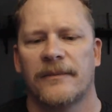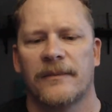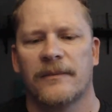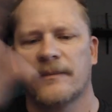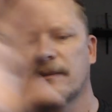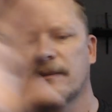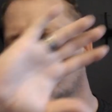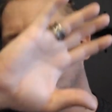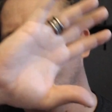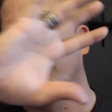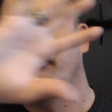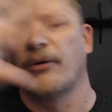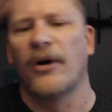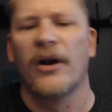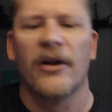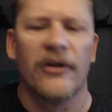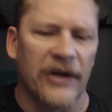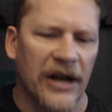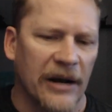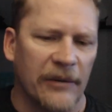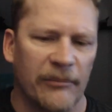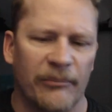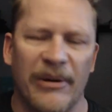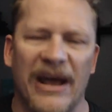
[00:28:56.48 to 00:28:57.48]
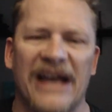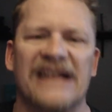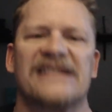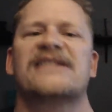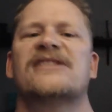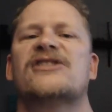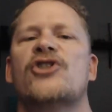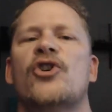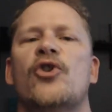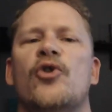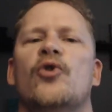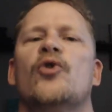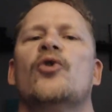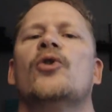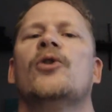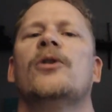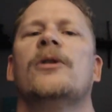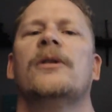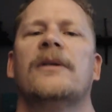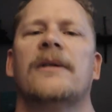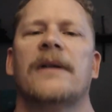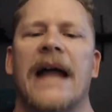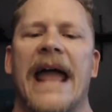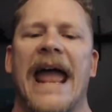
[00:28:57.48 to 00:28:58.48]
Brilliant, best
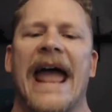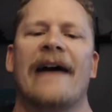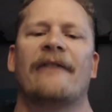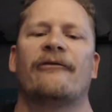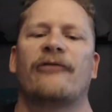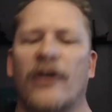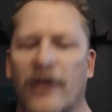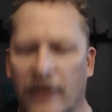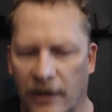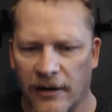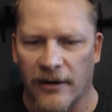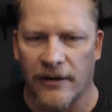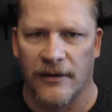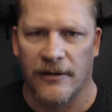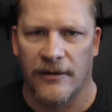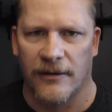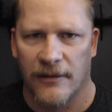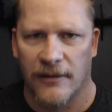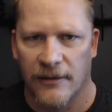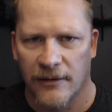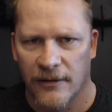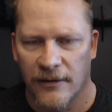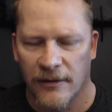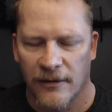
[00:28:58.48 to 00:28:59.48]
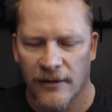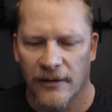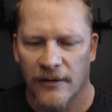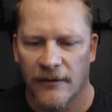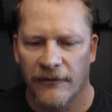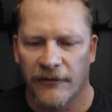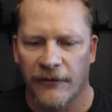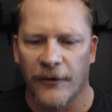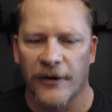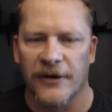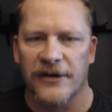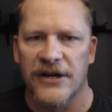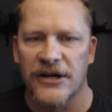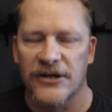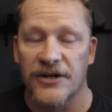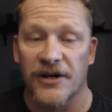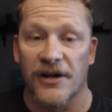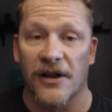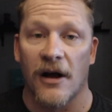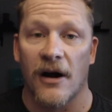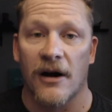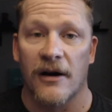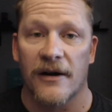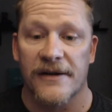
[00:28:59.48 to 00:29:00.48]
tool ever for a digital
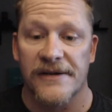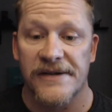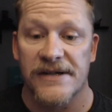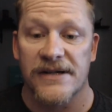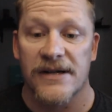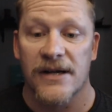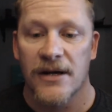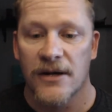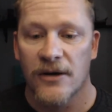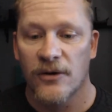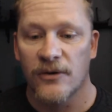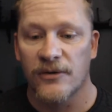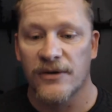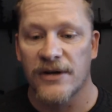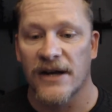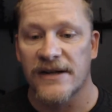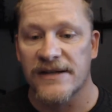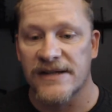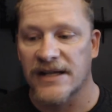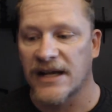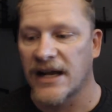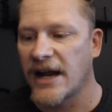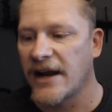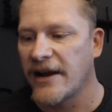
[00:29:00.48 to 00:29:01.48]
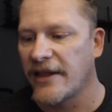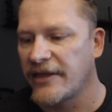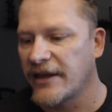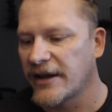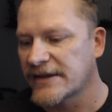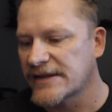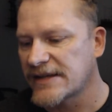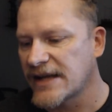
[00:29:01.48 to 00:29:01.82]
artist who does the kind of things